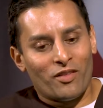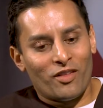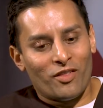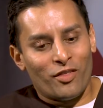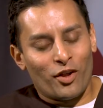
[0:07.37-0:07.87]

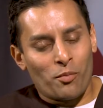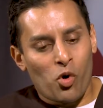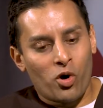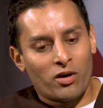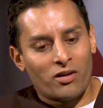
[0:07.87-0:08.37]
They're
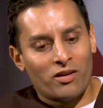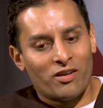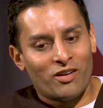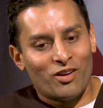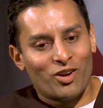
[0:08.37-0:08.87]
more
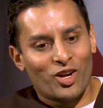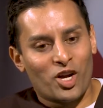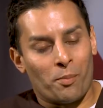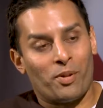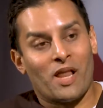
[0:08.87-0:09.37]

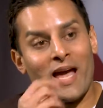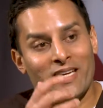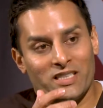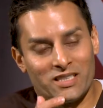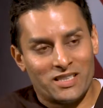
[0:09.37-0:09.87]

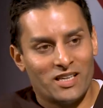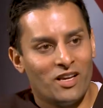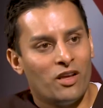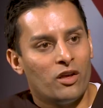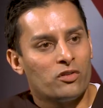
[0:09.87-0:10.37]
compliant.
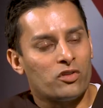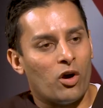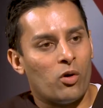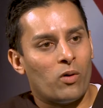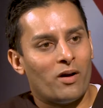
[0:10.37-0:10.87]

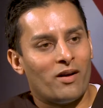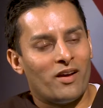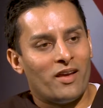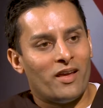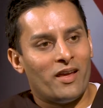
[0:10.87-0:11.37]
So
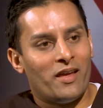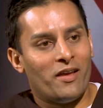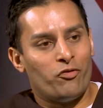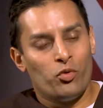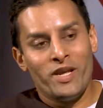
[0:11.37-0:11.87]

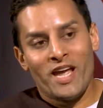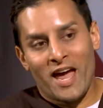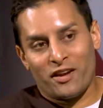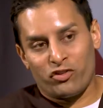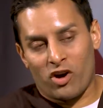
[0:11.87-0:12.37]
if we
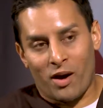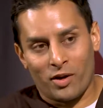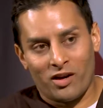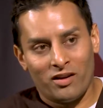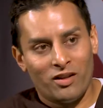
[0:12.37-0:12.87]
had a
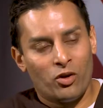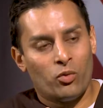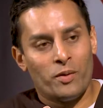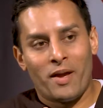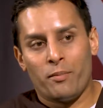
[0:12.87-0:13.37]
trauma,
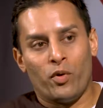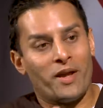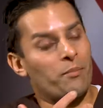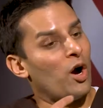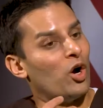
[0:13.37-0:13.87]
we may
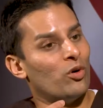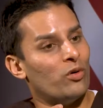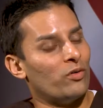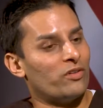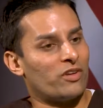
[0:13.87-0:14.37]
break
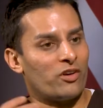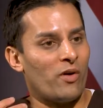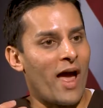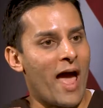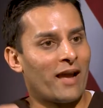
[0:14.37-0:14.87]
bones and
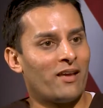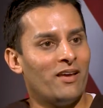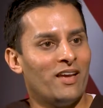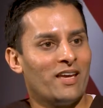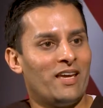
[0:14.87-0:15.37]
crack.
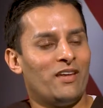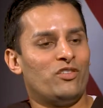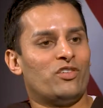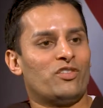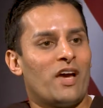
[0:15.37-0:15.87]
Kids
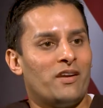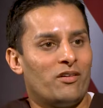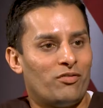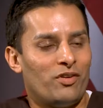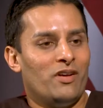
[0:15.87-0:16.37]
just kind
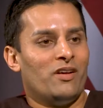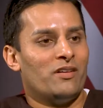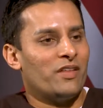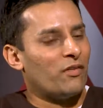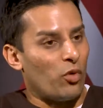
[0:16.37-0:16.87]
of
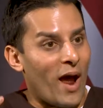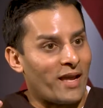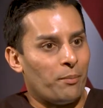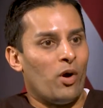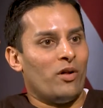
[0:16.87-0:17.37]
think of a
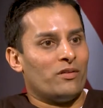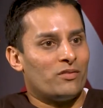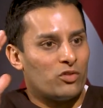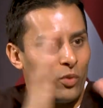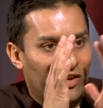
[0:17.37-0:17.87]
racquetball,
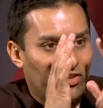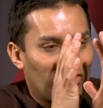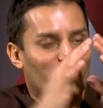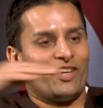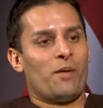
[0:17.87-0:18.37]

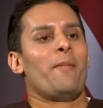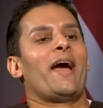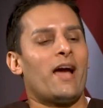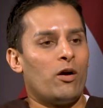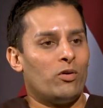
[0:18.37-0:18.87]
squish and come
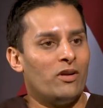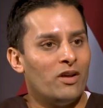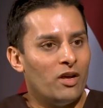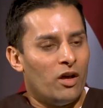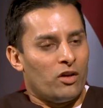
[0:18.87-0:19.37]
back out.
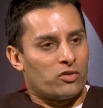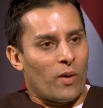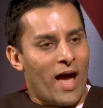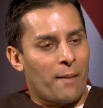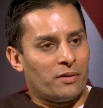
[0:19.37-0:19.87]
So
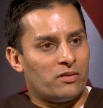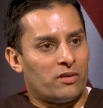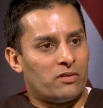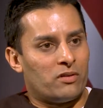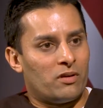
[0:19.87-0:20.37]
what happens
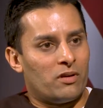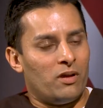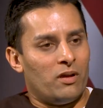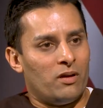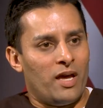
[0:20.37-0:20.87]
is,
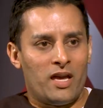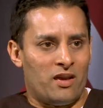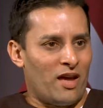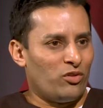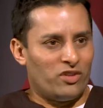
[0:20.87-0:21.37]
hey,
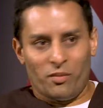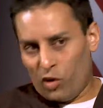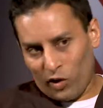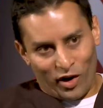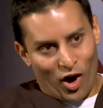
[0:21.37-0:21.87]
I don't see a
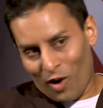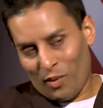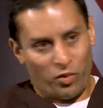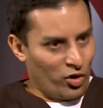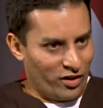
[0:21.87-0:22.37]
broken arm, a
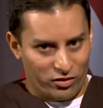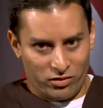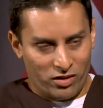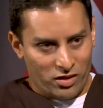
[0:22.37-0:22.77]
broken